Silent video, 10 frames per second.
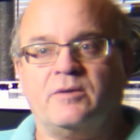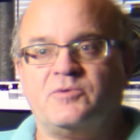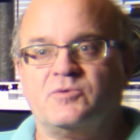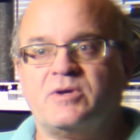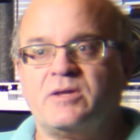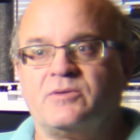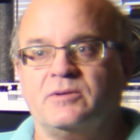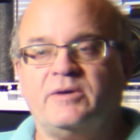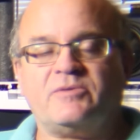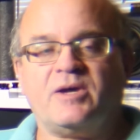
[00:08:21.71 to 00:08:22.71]
if you take the
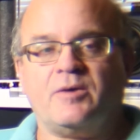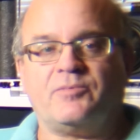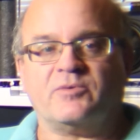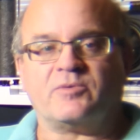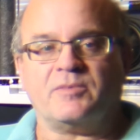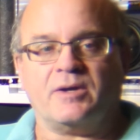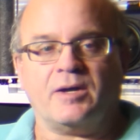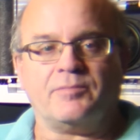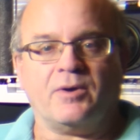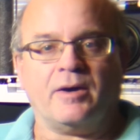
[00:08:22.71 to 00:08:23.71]
left output from the
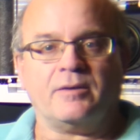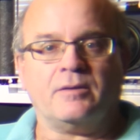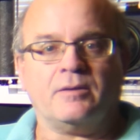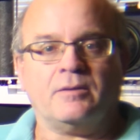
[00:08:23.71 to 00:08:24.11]
iPod,